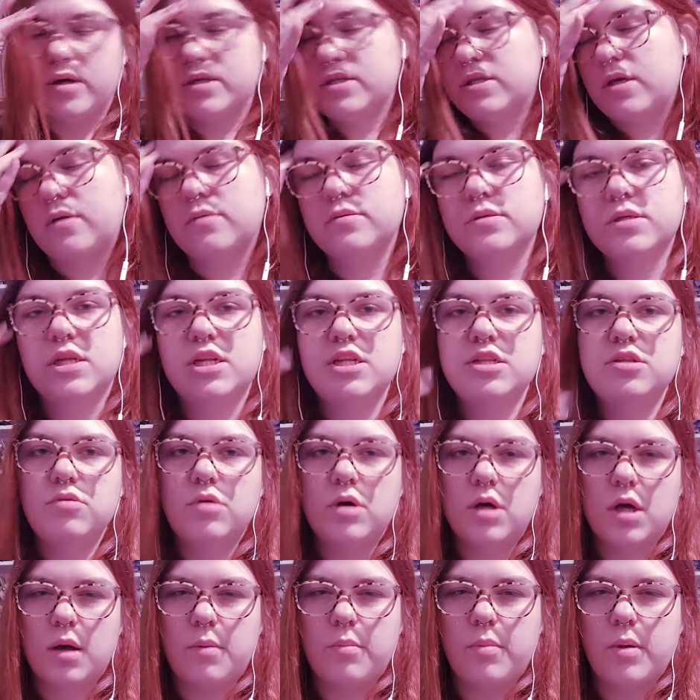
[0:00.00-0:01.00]
So I was gonna do a
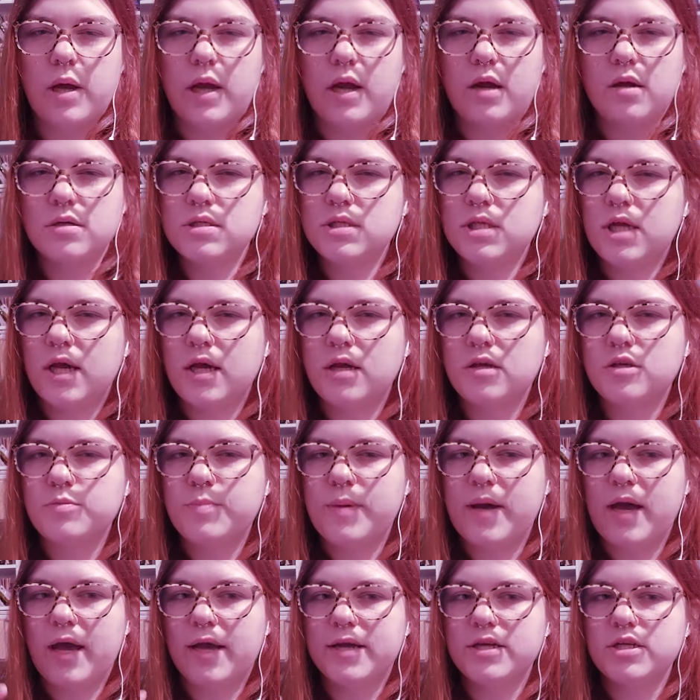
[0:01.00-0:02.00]
couple hairstyles,
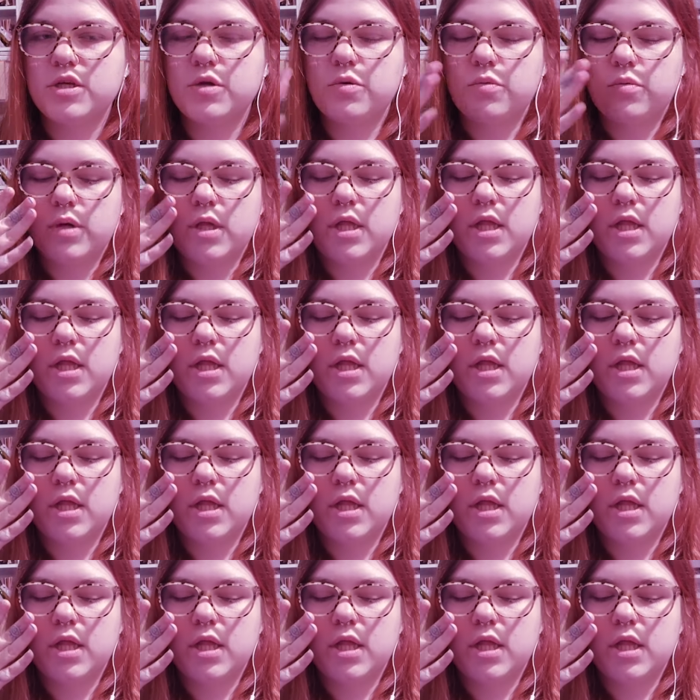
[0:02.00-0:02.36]
but I actually